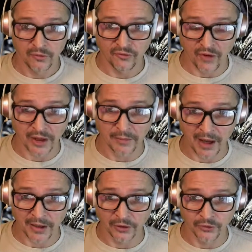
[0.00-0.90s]
find him
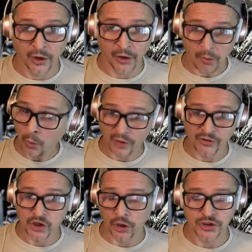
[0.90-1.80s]
not guilty on whatever
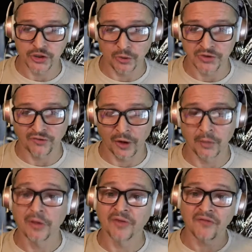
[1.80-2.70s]
charges he wants to find
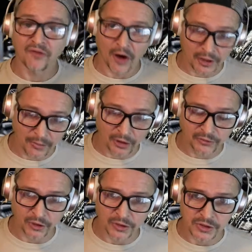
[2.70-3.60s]
him if they find him
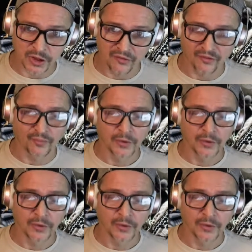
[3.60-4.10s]
guilty on stuff.